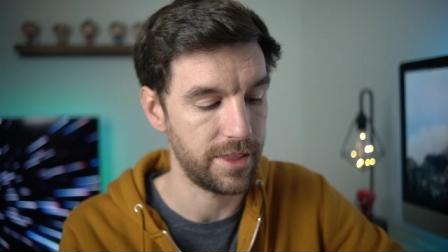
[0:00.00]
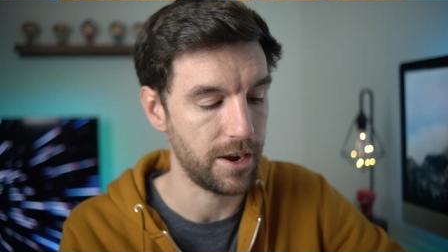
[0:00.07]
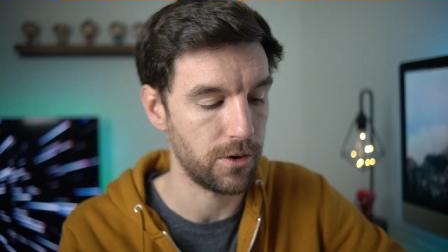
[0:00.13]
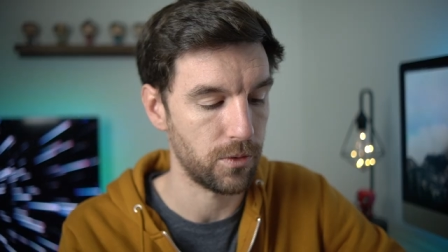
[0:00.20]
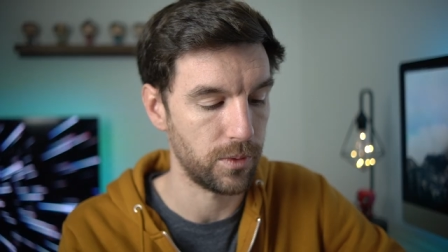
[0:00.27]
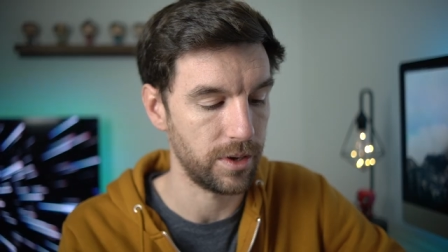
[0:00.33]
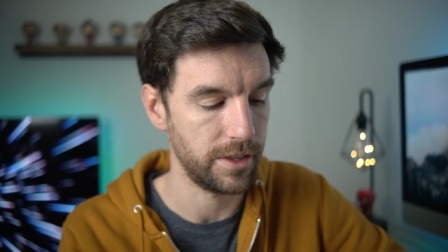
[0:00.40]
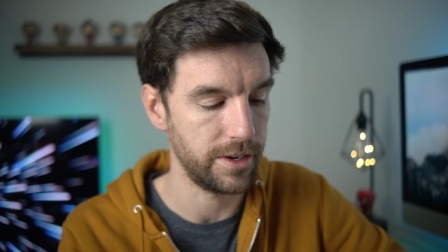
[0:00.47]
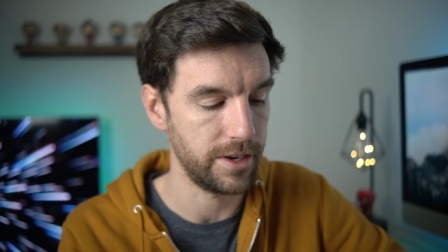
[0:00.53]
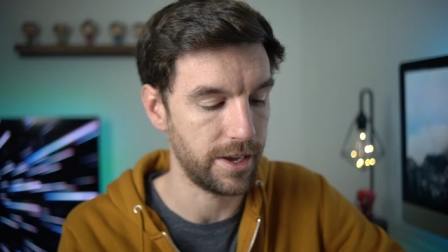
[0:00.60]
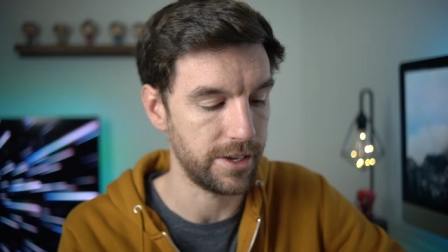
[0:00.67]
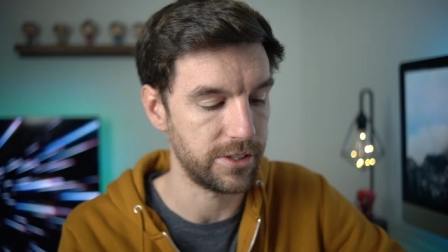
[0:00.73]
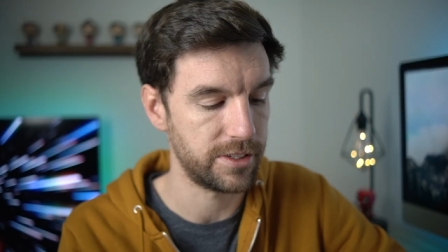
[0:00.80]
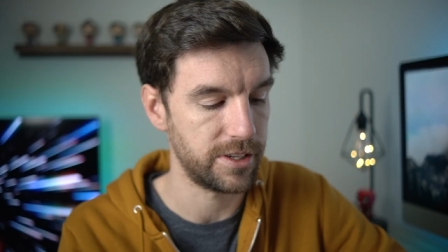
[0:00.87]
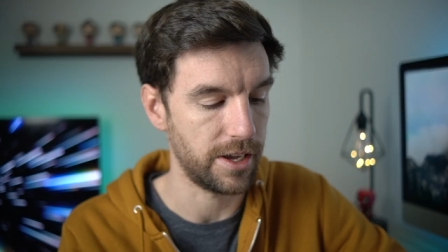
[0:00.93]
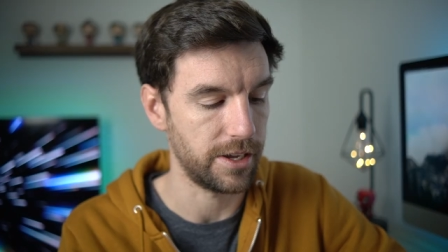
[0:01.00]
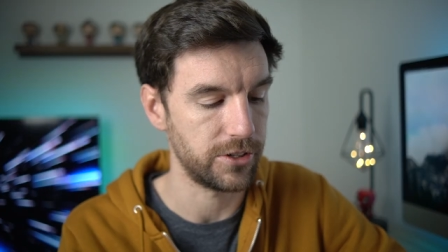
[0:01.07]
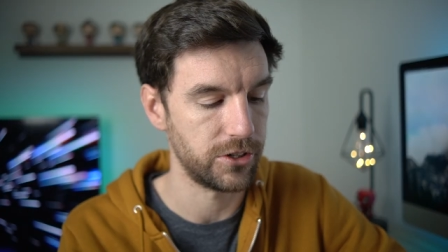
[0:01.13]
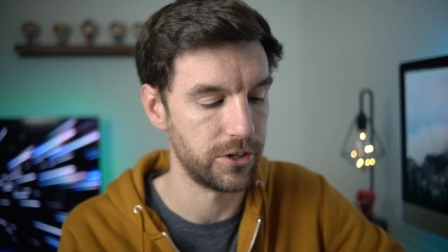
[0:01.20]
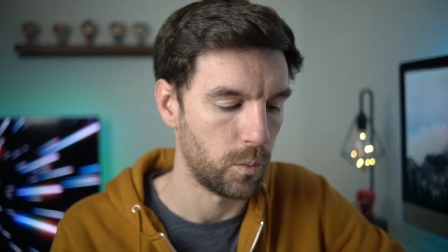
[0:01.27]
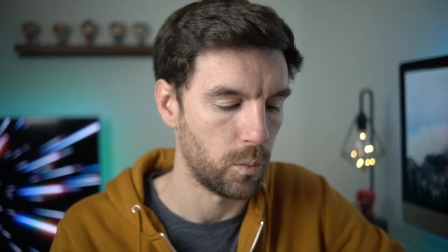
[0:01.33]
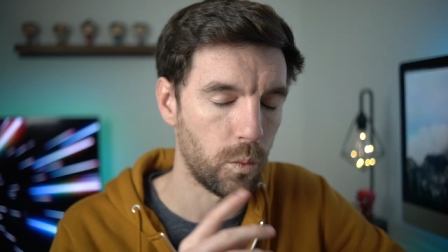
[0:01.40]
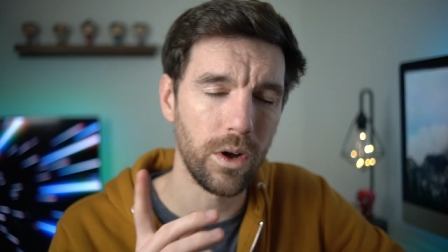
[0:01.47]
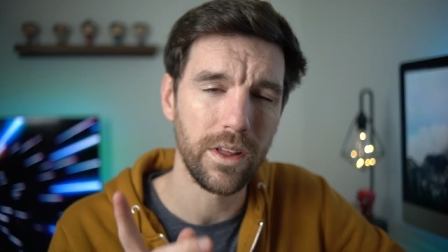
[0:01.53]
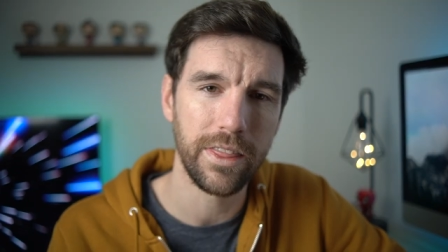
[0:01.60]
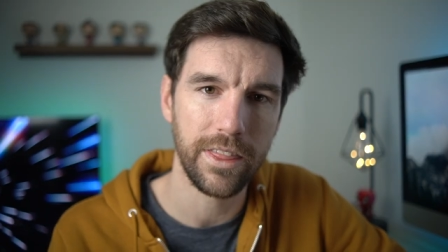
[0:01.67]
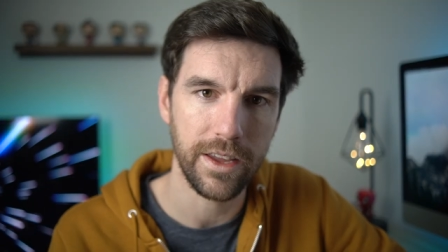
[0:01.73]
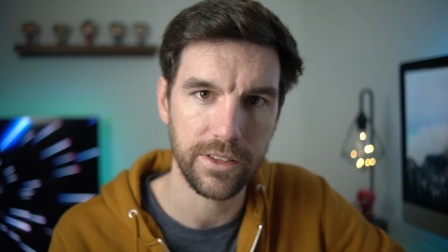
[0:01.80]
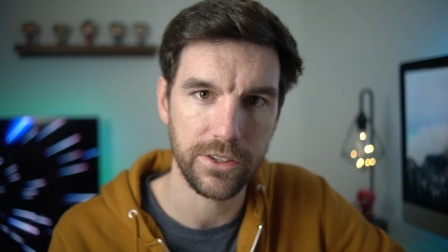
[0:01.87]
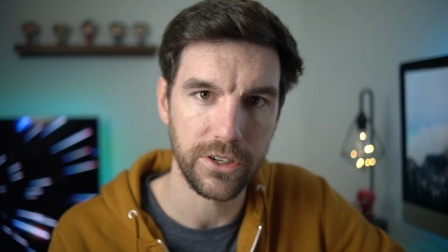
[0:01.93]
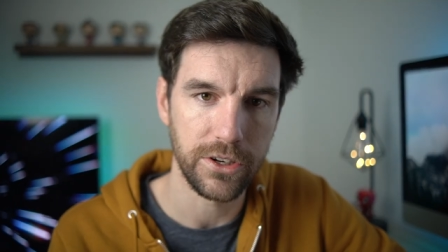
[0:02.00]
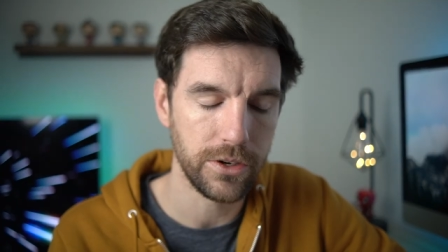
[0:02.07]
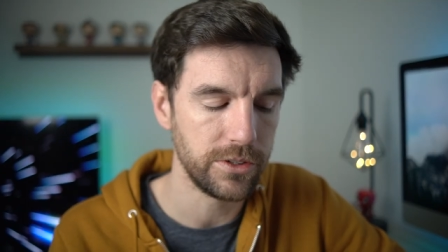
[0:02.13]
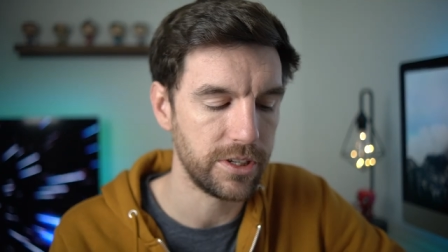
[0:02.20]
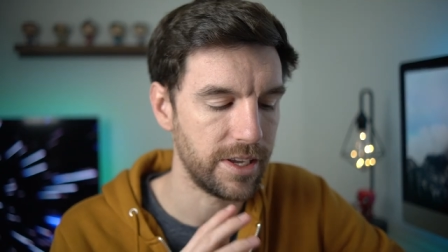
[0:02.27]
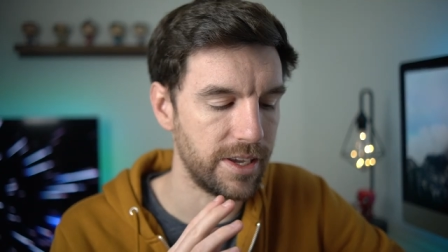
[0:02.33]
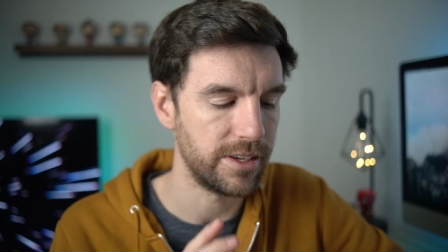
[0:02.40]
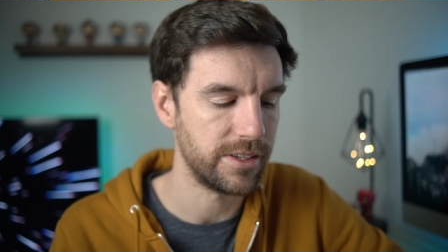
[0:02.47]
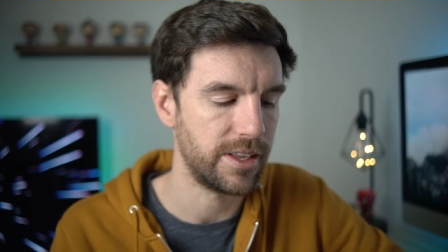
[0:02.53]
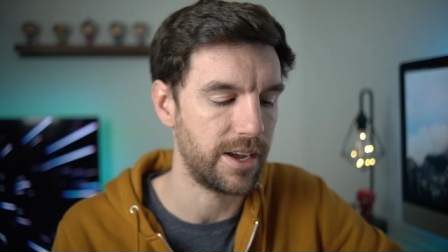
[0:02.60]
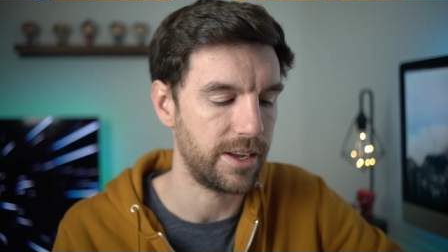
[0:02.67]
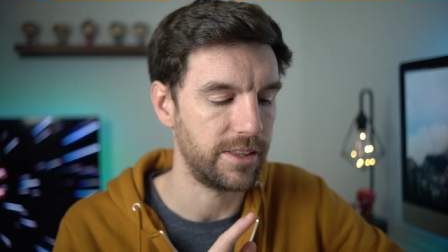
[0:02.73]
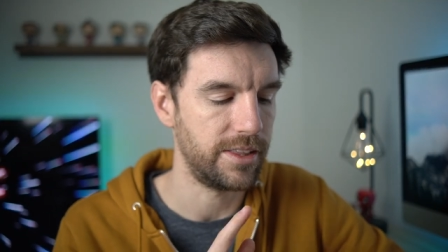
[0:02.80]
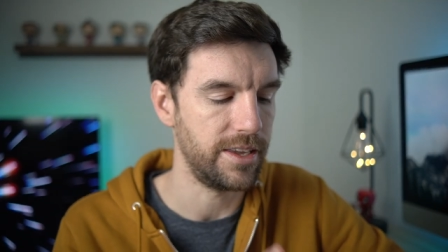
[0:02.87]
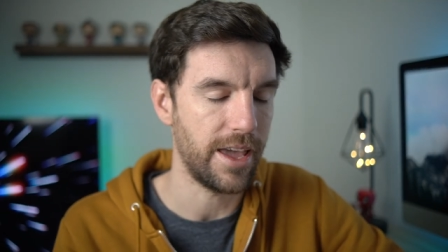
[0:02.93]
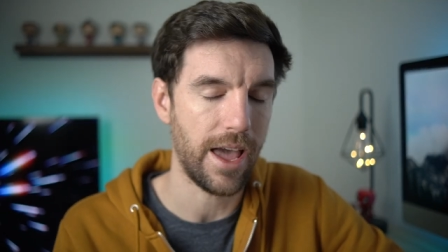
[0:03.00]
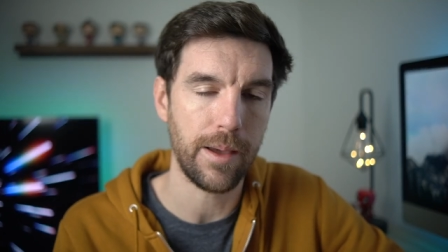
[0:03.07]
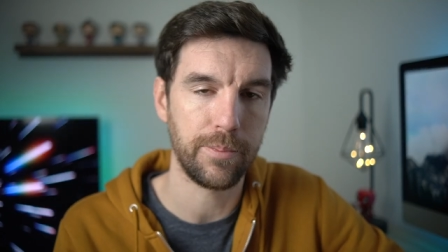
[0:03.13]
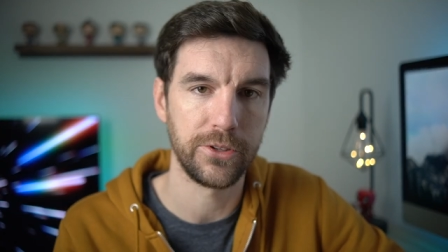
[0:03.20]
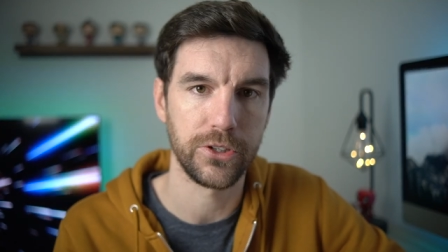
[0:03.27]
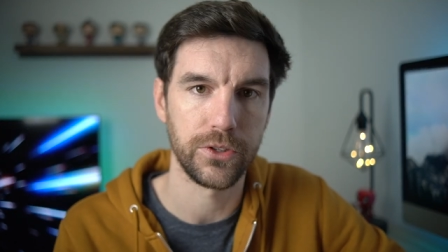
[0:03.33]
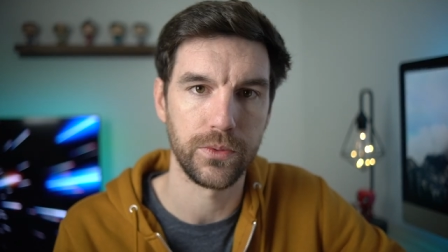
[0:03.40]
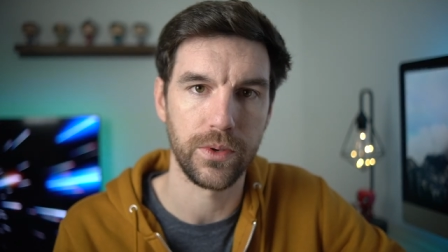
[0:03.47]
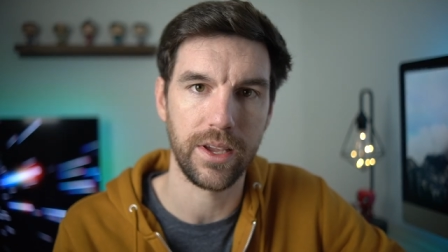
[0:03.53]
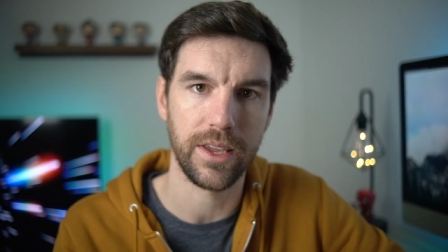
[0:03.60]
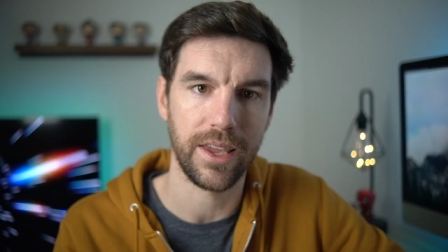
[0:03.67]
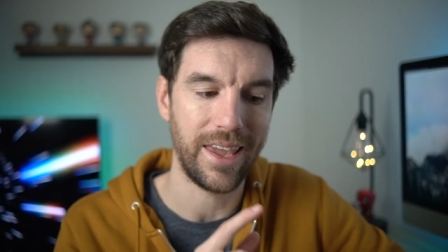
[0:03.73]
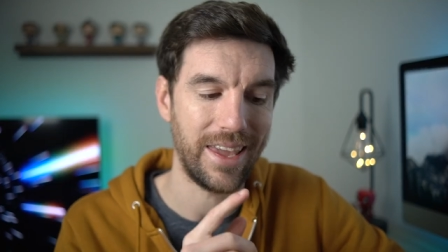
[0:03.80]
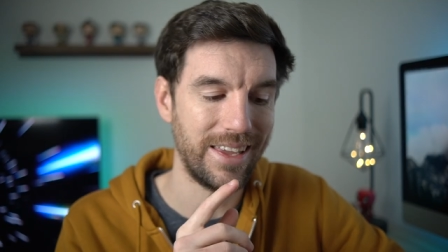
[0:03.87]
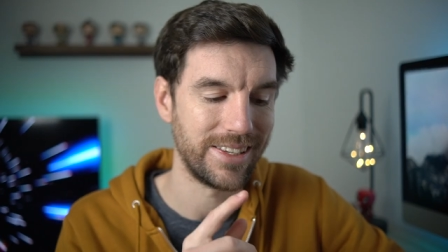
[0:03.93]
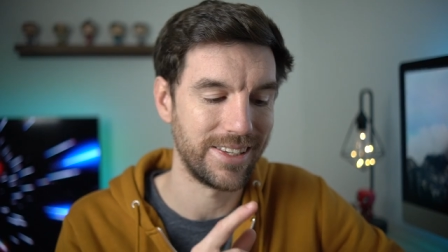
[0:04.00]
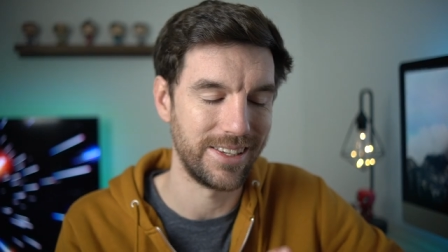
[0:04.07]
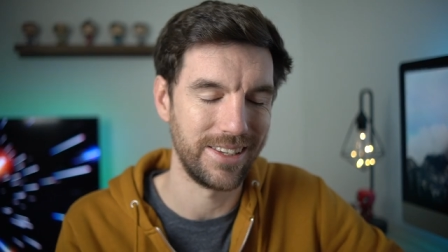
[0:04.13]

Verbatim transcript: They are a really nice touch. One thing to note is that the aperture ring is